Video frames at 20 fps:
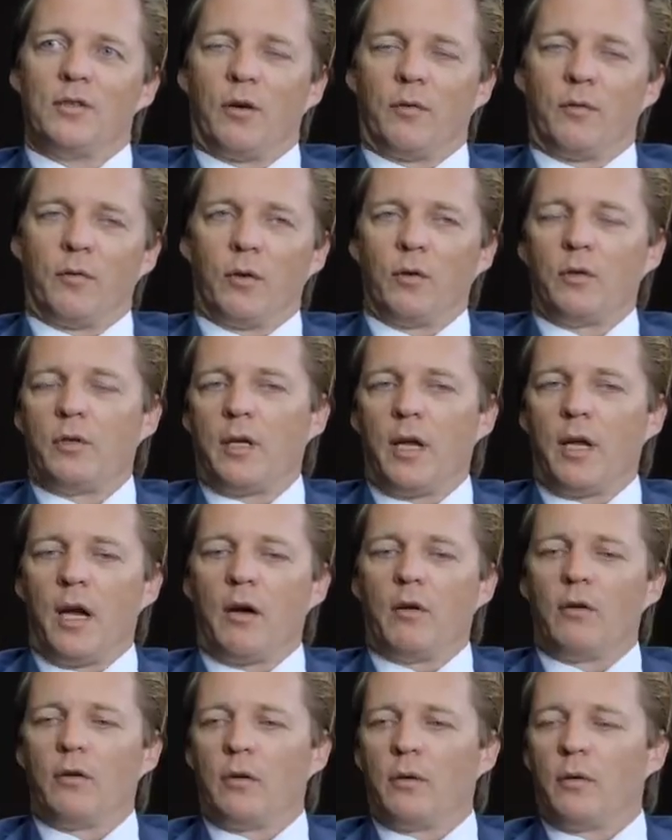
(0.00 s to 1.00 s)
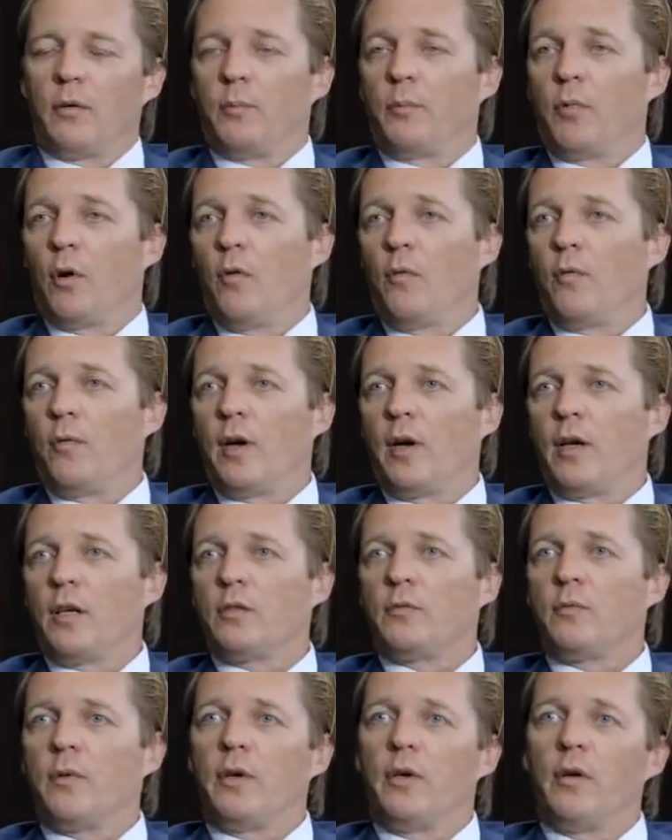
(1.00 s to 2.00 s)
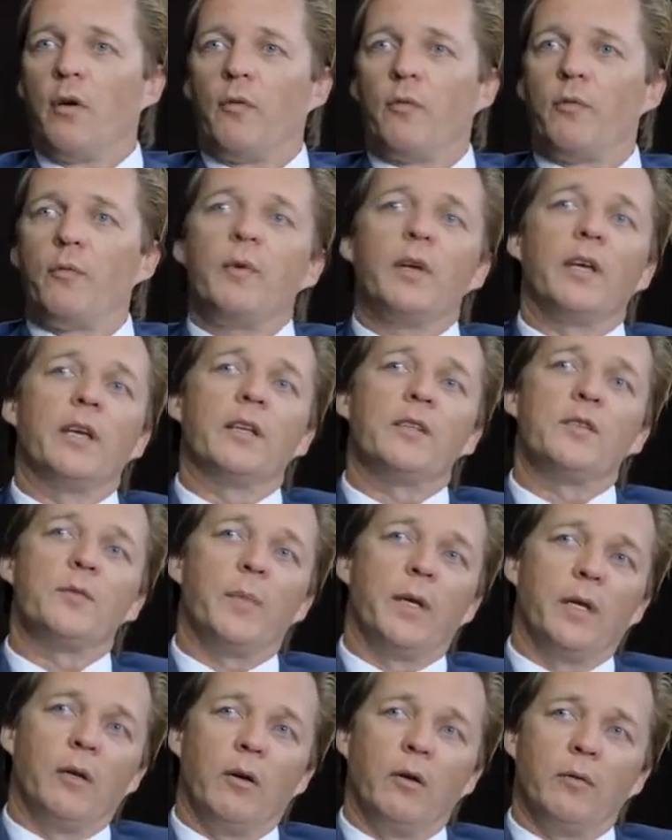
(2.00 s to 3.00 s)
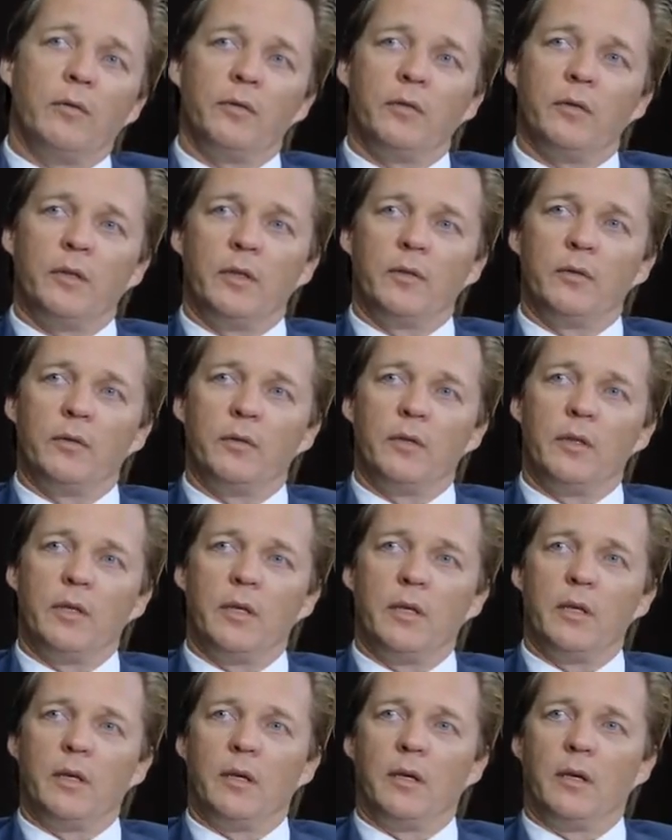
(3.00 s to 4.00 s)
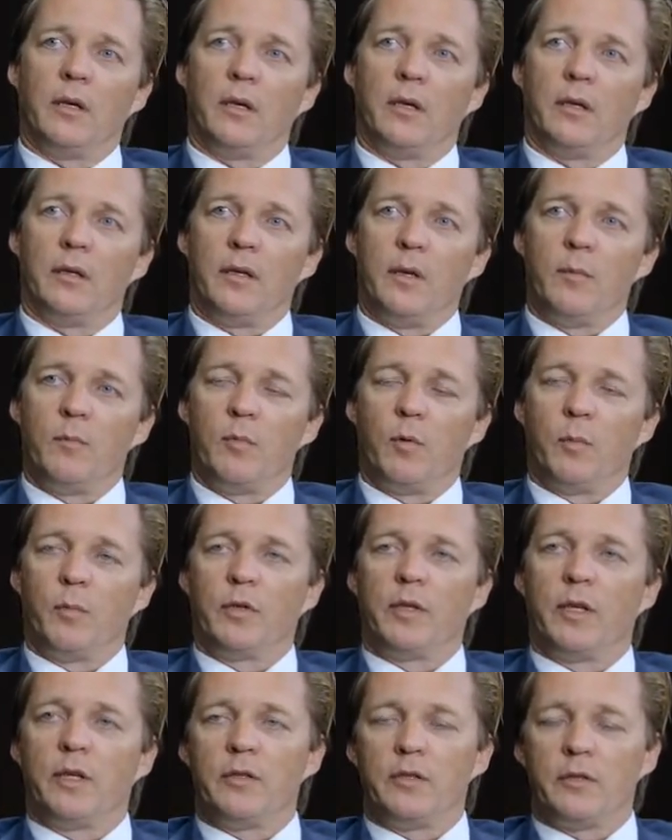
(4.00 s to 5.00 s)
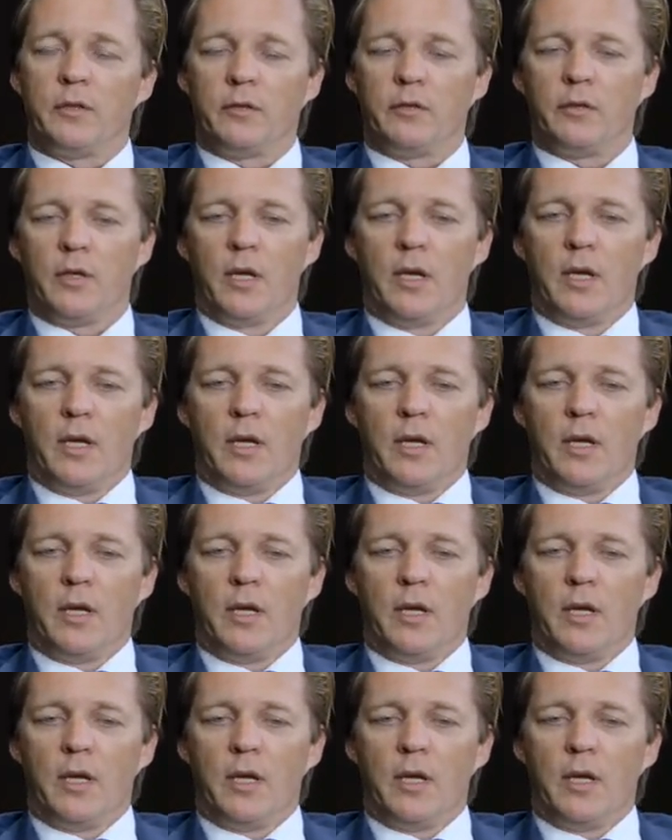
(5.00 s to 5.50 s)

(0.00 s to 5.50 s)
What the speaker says: So if you look at our profiles, very often we get spin-offs into the implementations,